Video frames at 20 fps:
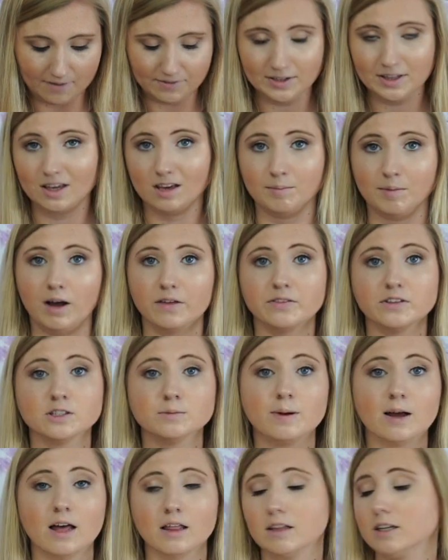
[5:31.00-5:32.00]
Everything about
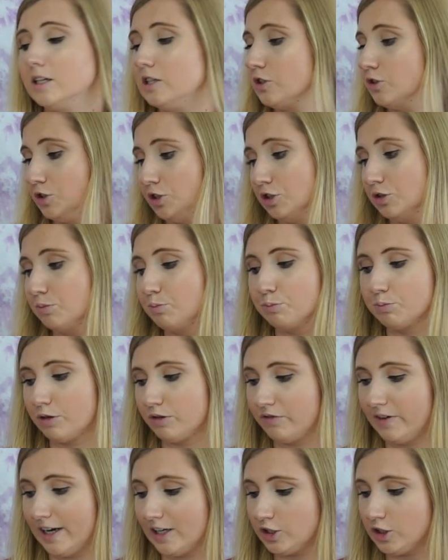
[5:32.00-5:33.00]
this palette is just
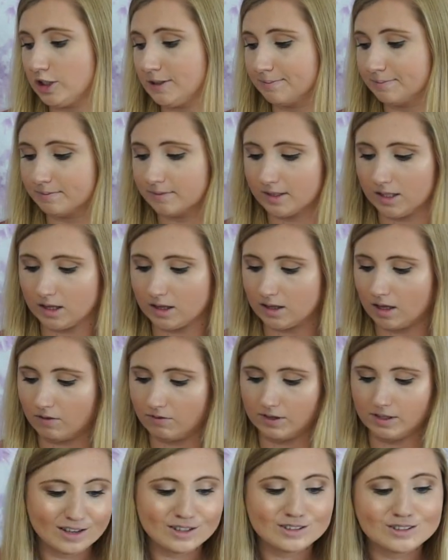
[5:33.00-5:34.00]
perfection.
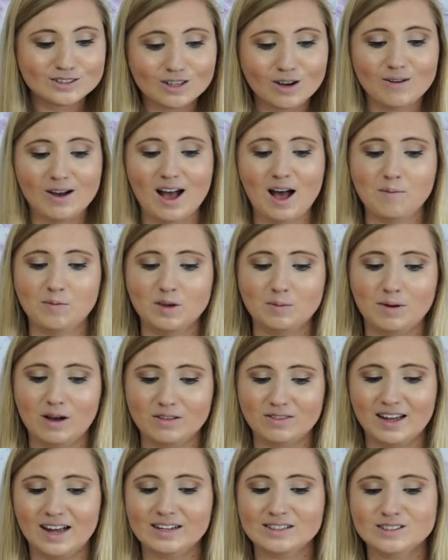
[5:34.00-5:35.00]
Love it. So happy
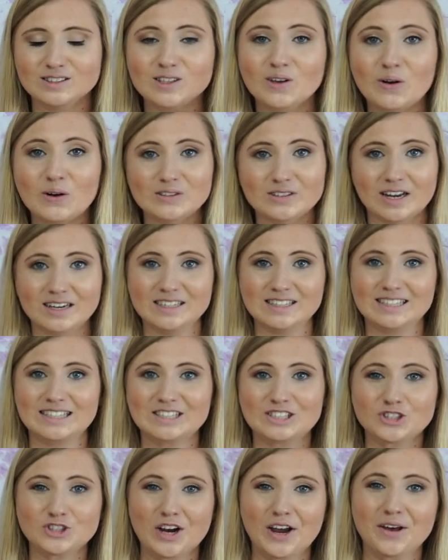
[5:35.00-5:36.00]
about that. So excited to
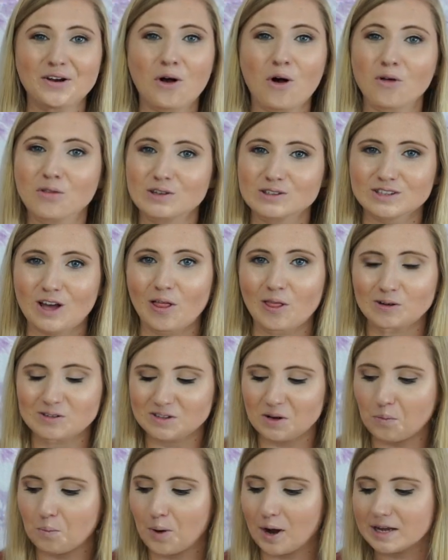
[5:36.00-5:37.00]
get to try out all those
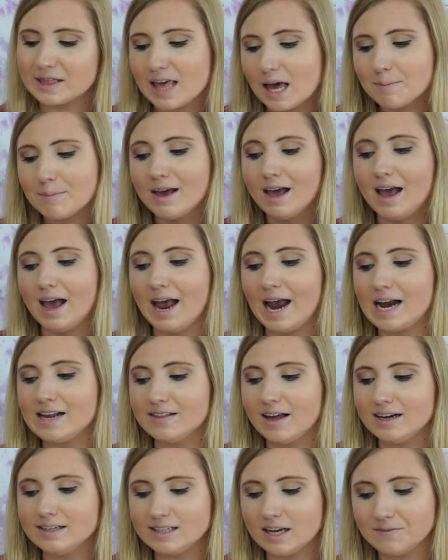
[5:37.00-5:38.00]
colors and wear them. And
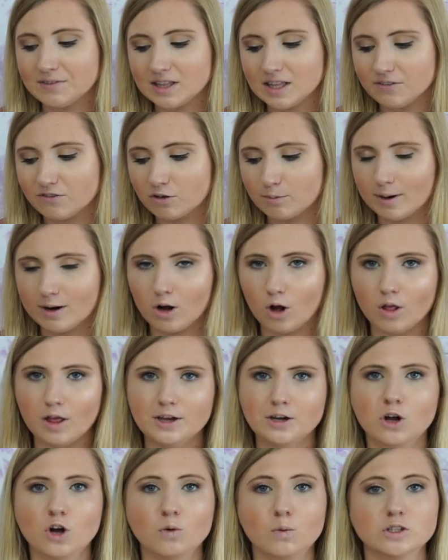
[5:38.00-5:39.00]
that is everything for my haul.
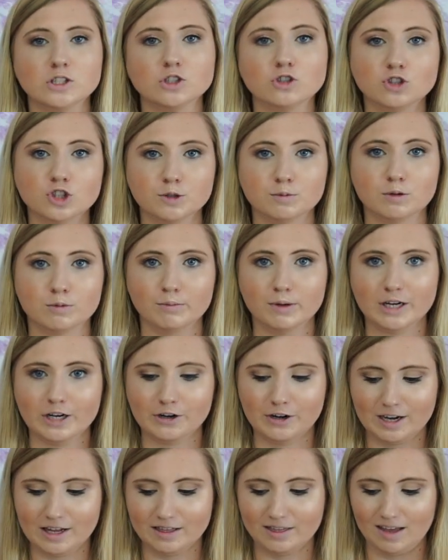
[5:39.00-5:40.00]
I know it wasn't super big
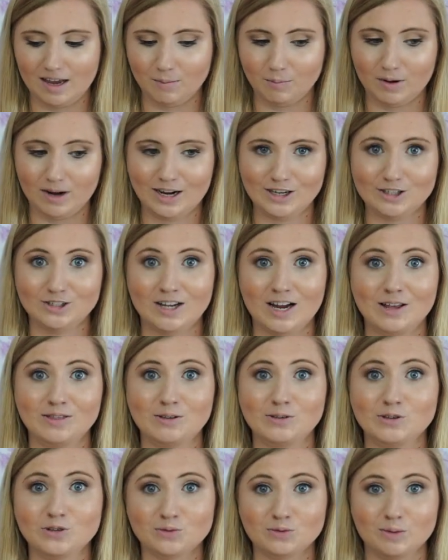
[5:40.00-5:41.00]
or anything, but I just had
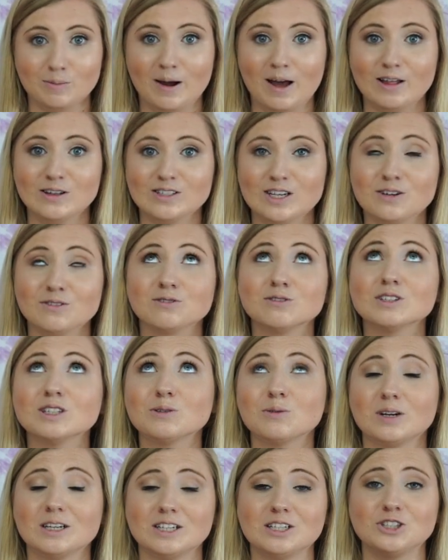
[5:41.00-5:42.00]
those three palettes. I
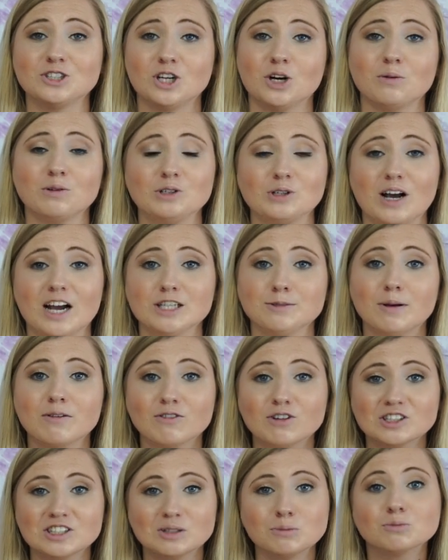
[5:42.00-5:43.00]
really wanted to show you guys my
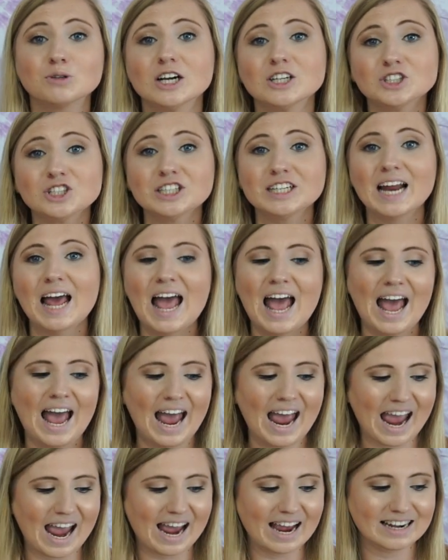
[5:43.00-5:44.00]
first impression
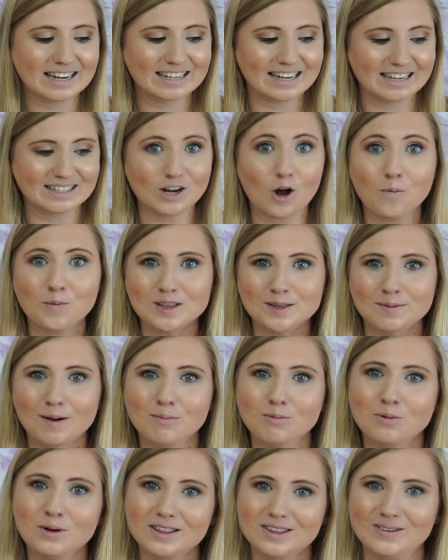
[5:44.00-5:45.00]
and get to open them
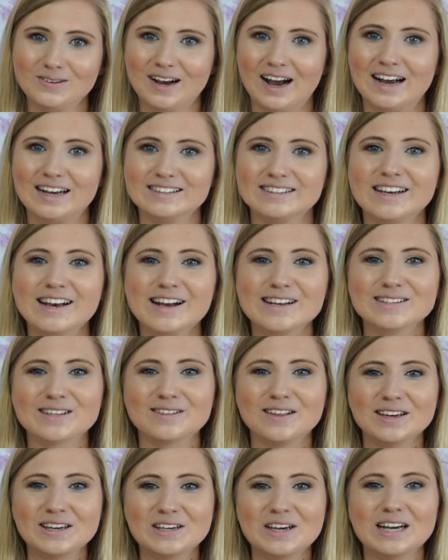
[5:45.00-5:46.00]
up with you guys. So
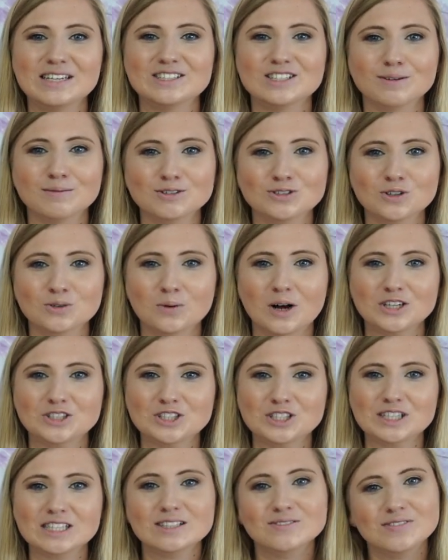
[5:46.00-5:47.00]
thank you guys so much for
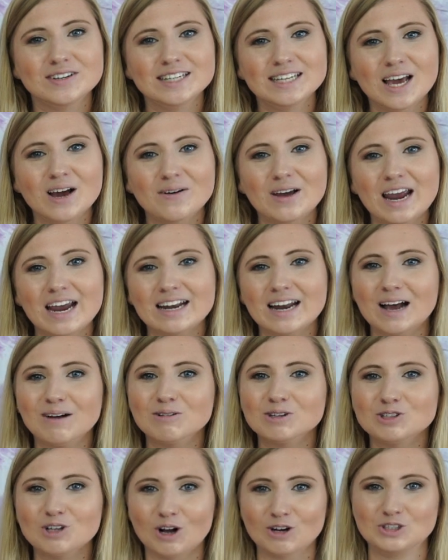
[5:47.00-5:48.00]
watching this video, and I
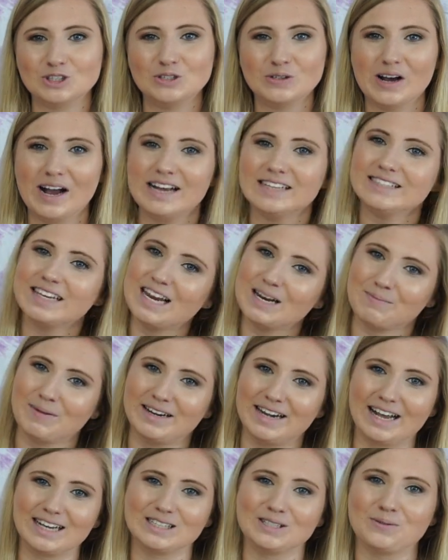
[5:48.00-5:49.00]
will talk to you guys in
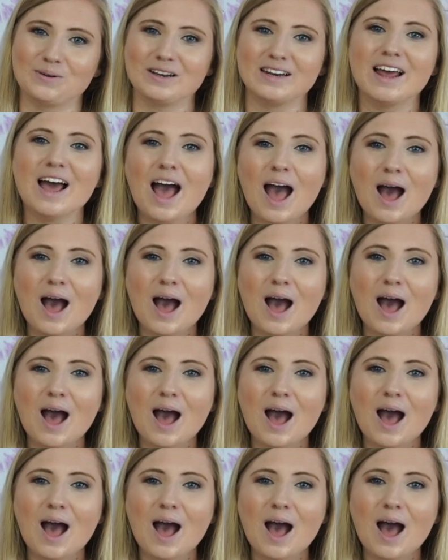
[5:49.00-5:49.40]
my next one.